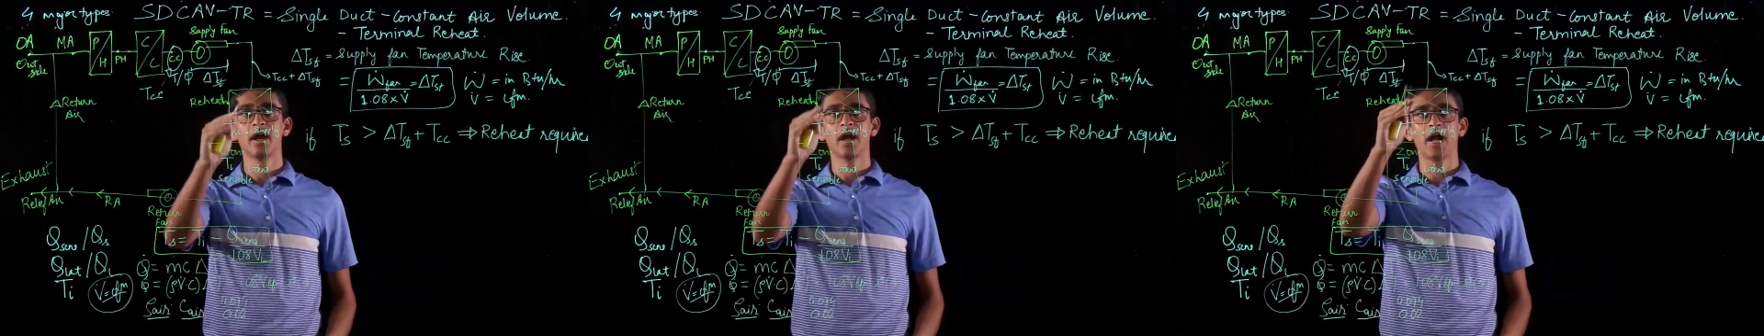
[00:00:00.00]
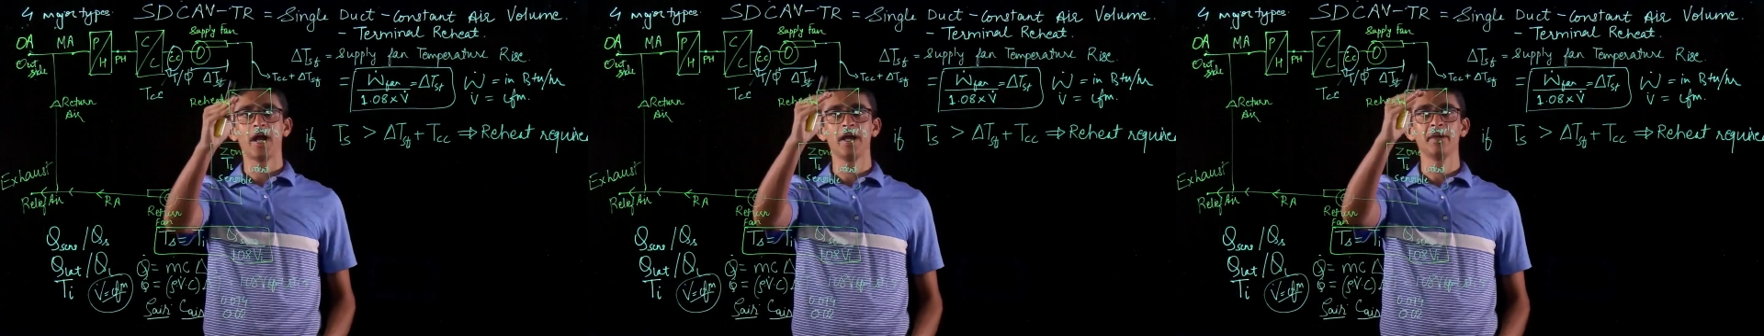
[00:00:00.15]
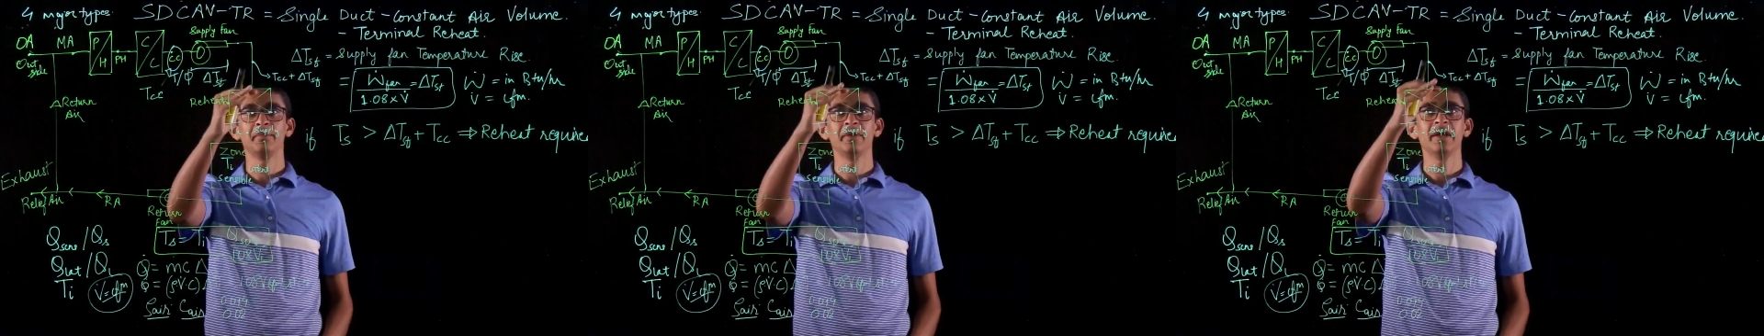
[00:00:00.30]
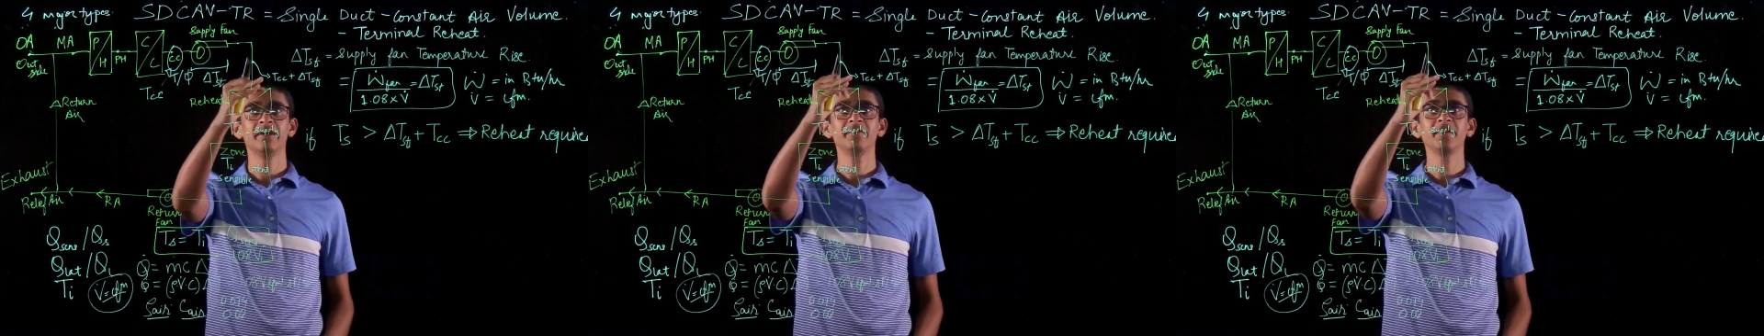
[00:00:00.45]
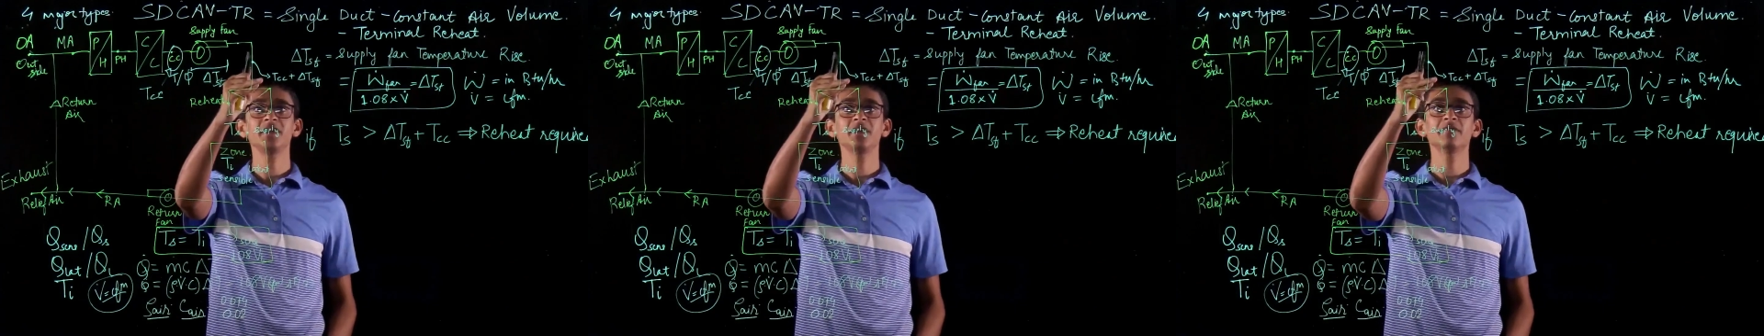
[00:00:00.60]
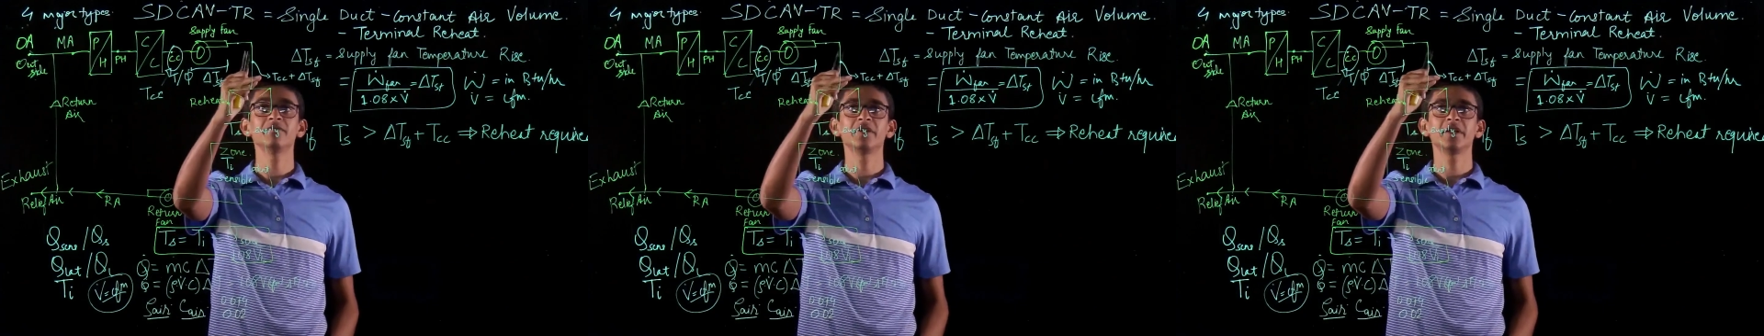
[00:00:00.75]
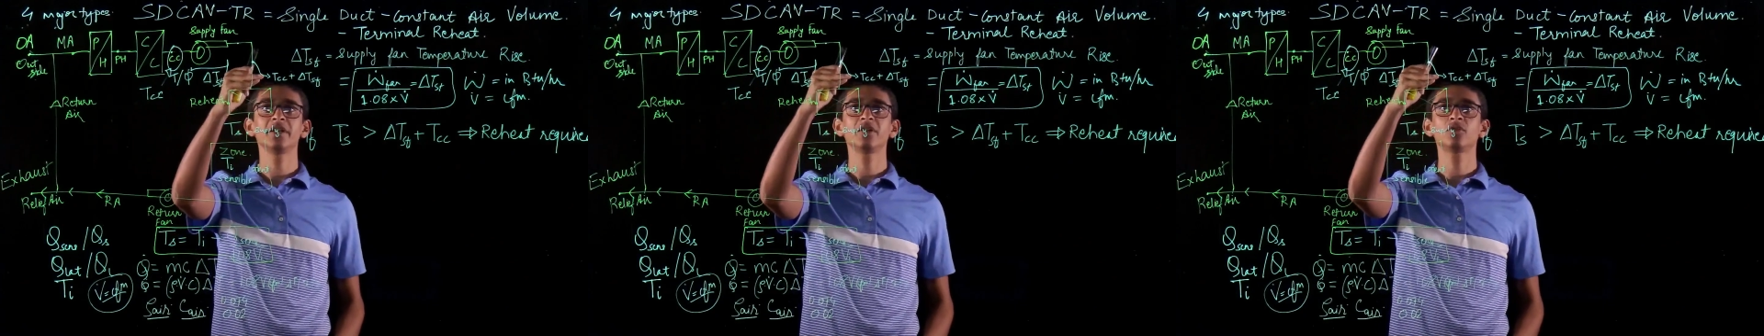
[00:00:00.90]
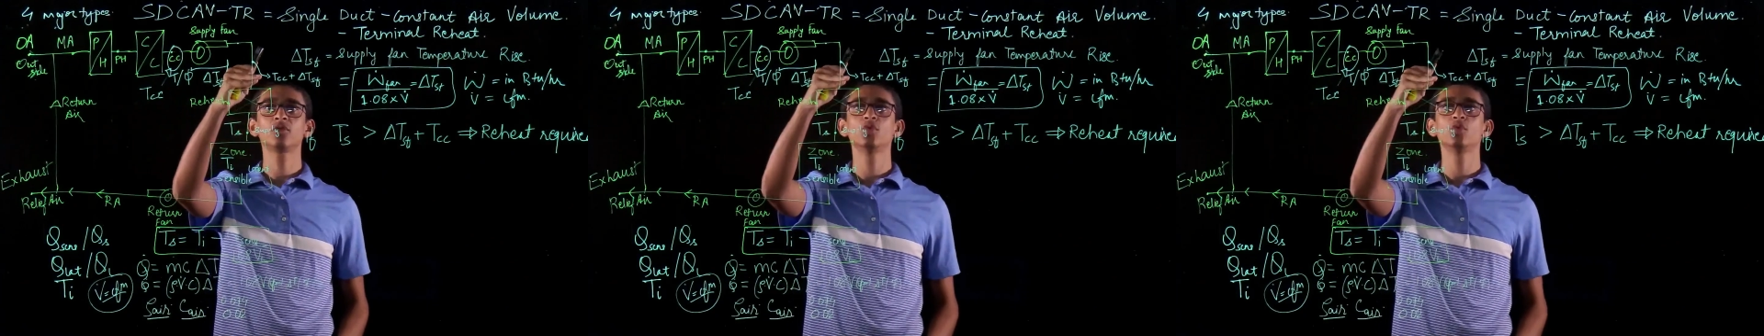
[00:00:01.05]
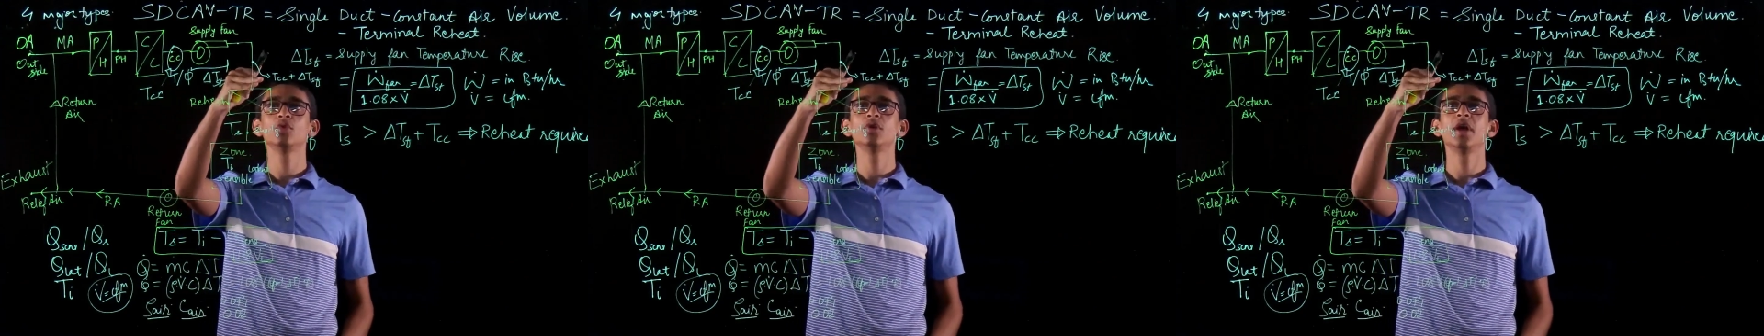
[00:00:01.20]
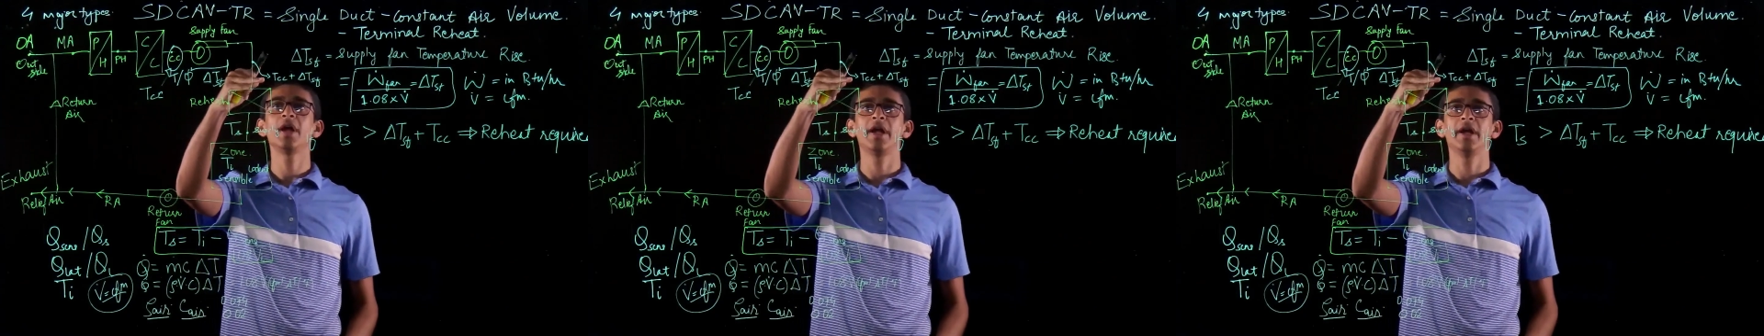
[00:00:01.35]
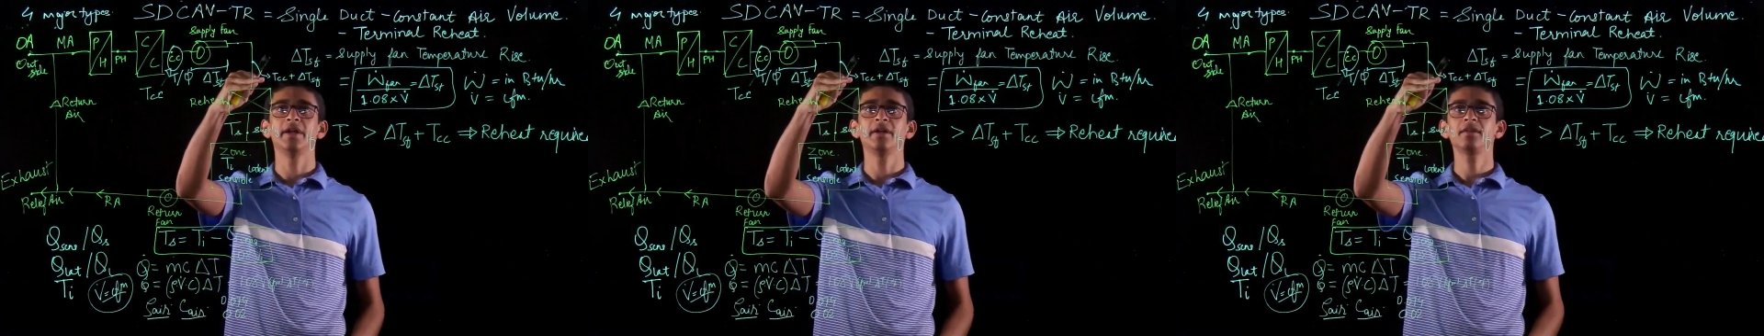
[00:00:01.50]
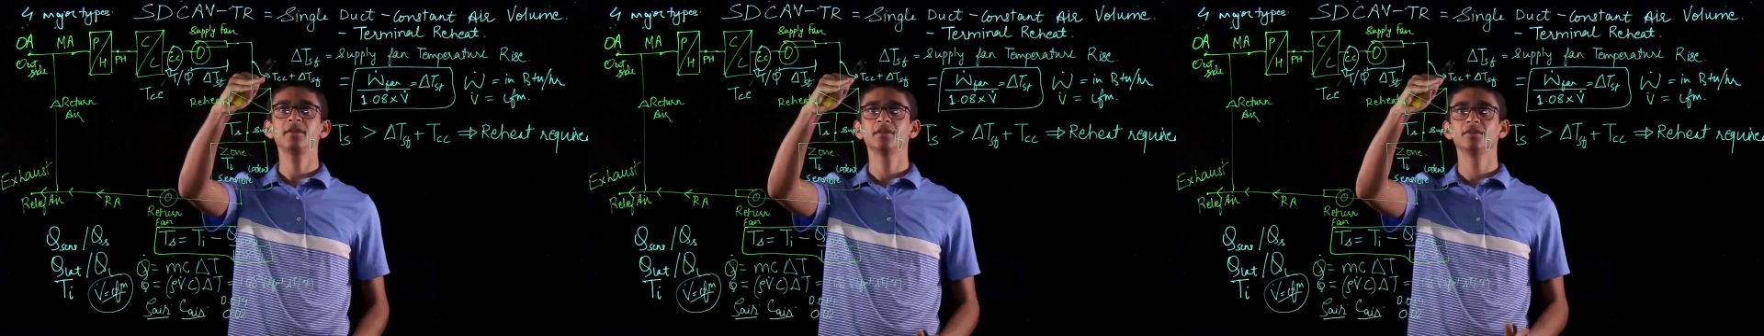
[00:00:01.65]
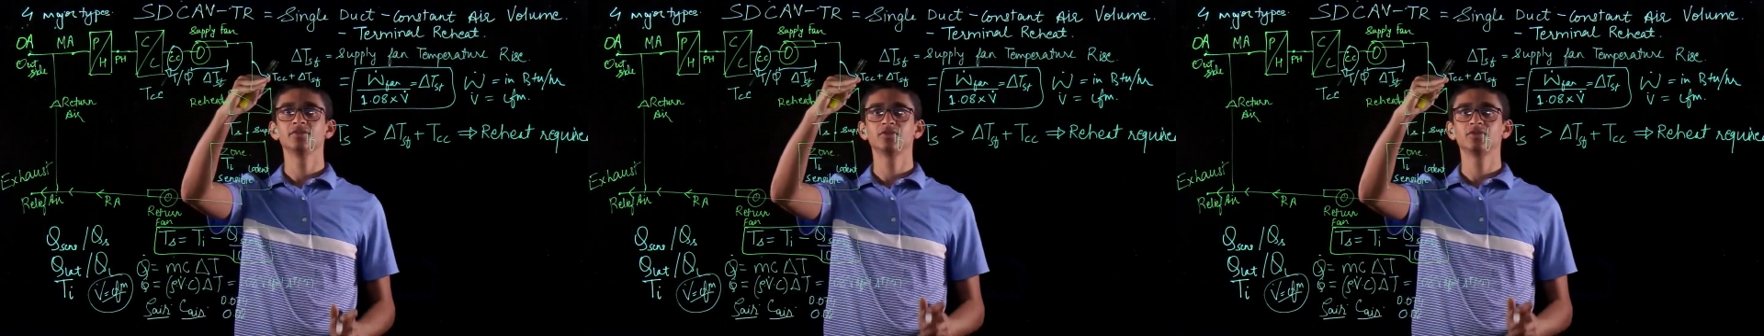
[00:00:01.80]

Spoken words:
I am having a very cool air.